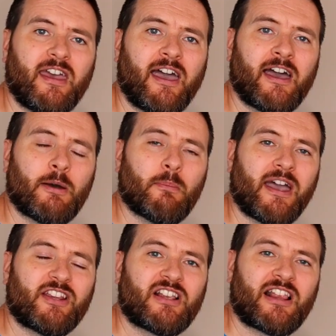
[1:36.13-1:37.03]

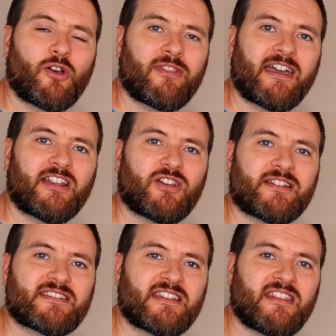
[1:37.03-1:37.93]
and click on that and you
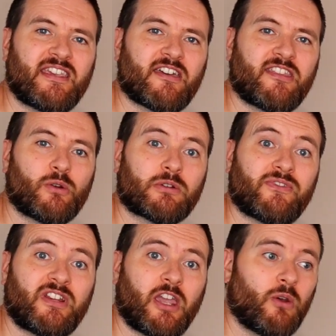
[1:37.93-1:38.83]
can see the older
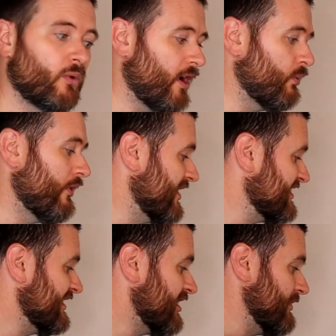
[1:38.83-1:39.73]
video where I
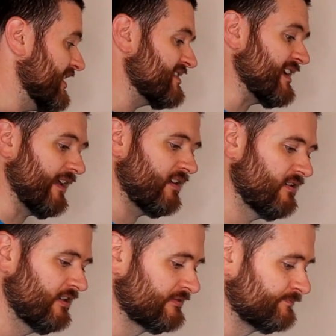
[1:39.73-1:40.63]
set up this
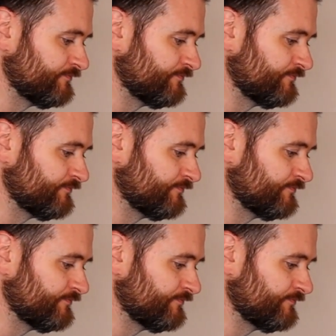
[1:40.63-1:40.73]
tank.